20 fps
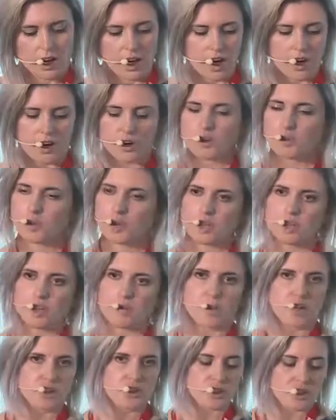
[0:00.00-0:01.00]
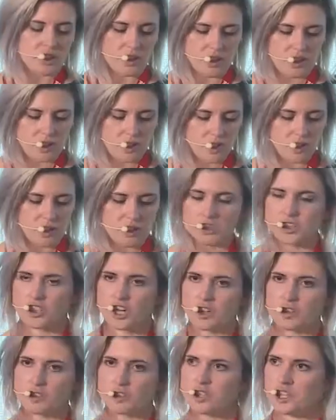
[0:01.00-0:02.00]
And I'll quickly mention the
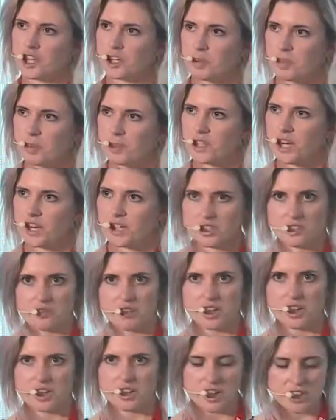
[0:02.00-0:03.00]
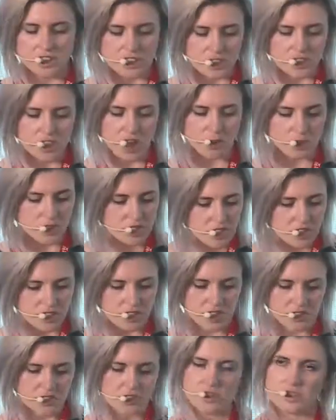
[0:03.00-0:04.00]
General Data Protection Regulation that was
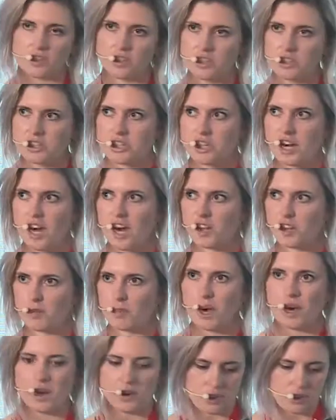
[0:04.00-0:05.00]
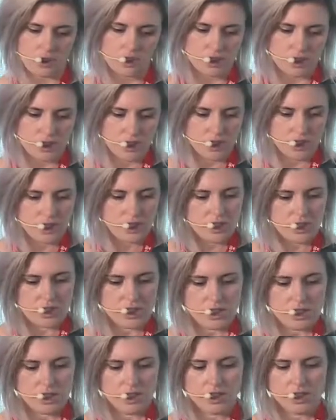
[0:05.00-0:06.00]
discussed earlier today on the panel.
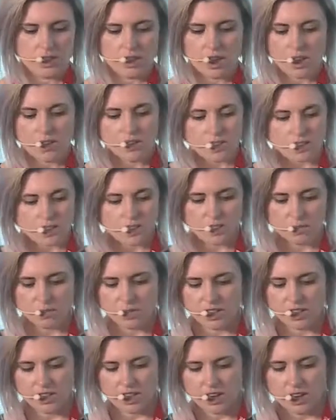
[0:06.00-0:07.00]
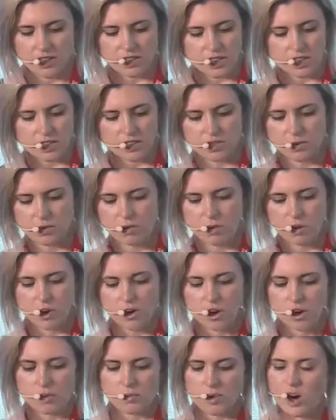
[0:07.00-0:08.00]
This is something that I think is
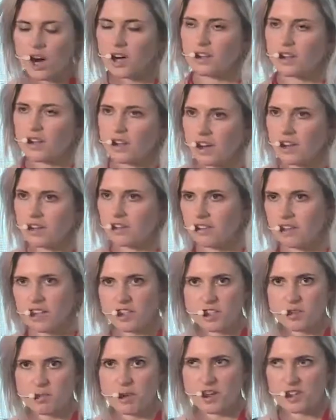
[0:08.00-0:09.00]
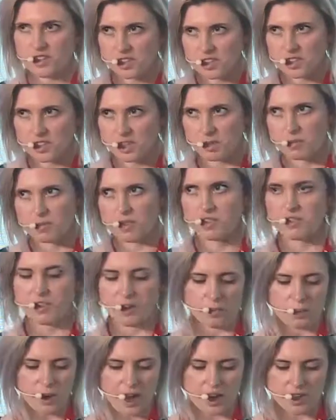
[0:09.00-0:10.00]
broadly underestimated in terms of
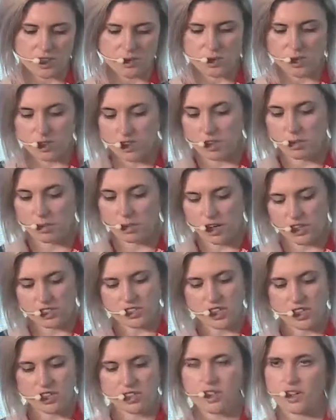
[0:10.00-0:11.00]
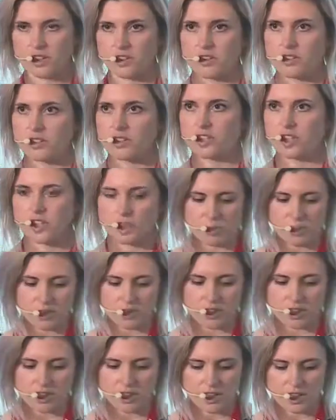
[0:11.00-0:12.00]
impact within the blockchain technology
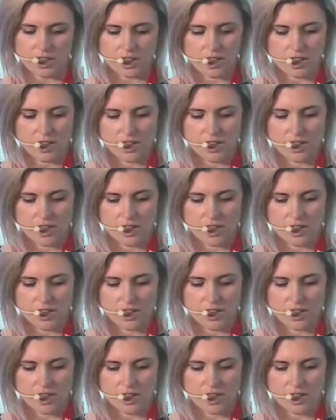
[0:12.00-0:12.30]
community.